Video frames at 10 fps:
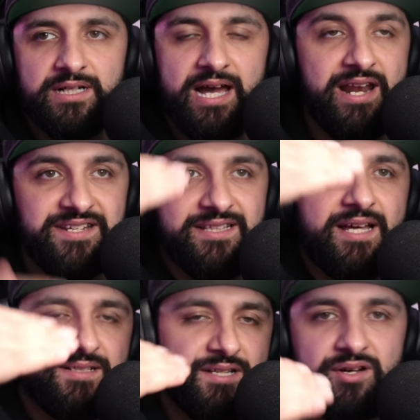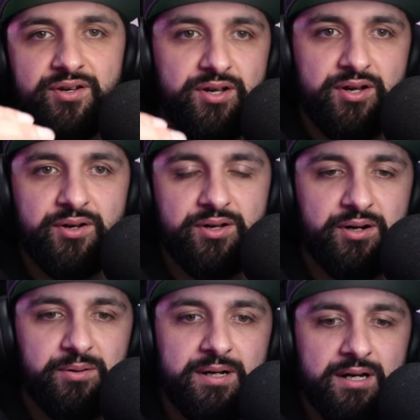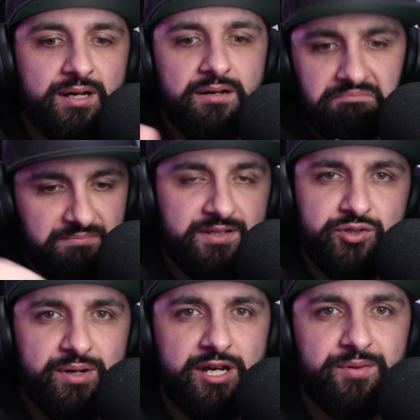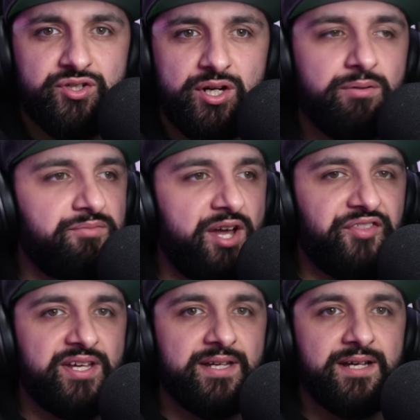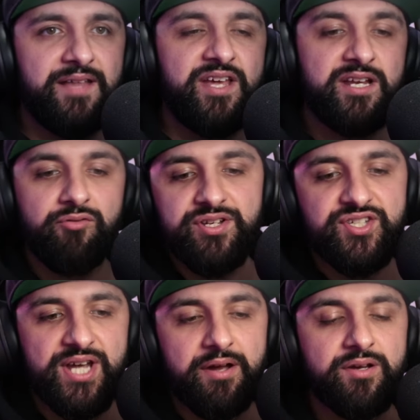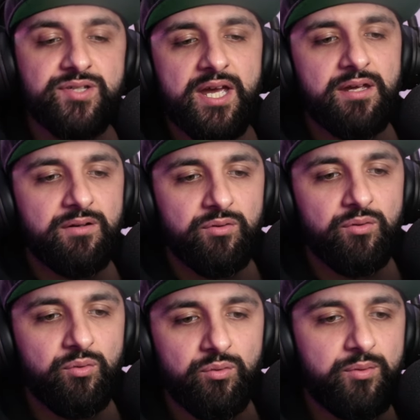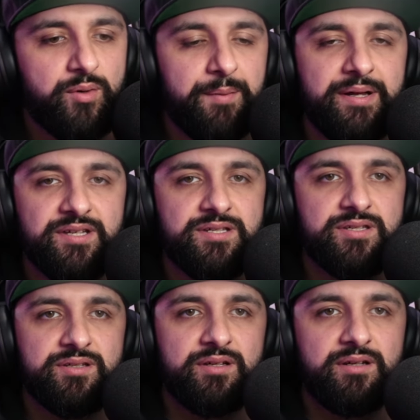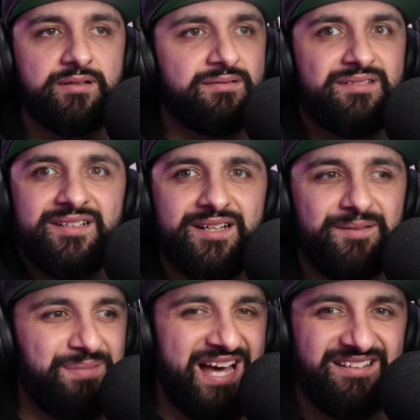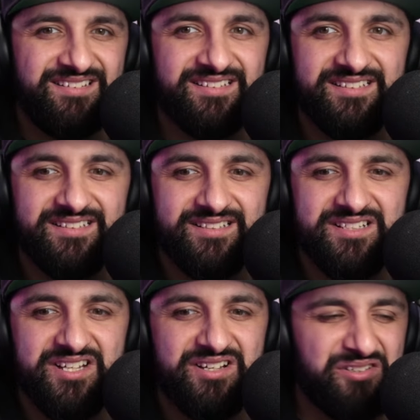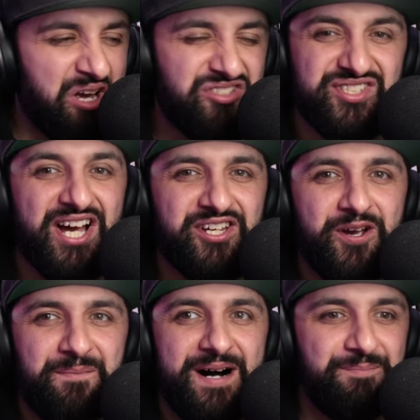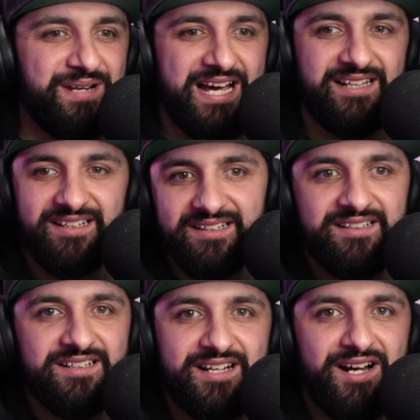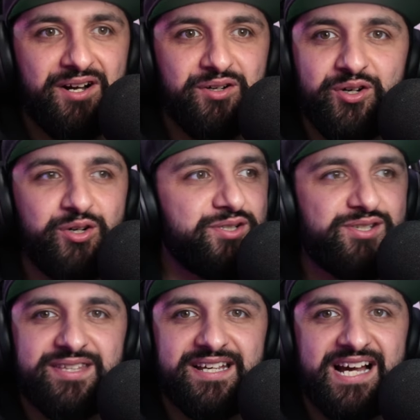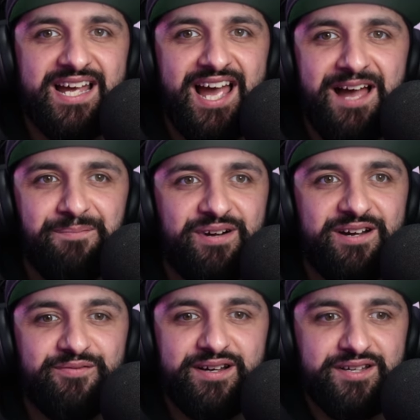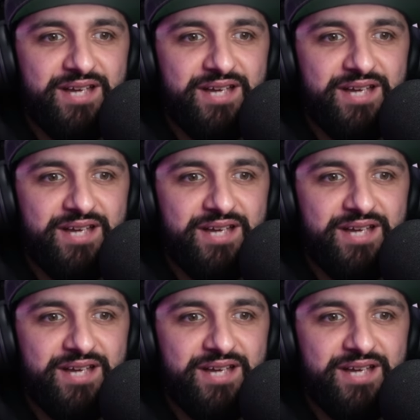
And I did that. I was like, yo, yo, yo, yo, yo, do you want to come on the show? Nothing. And then he reaches out. He goes, hey, what about this? Blood. Go suck your mum, lad. Oh, who do you think I am, bruv?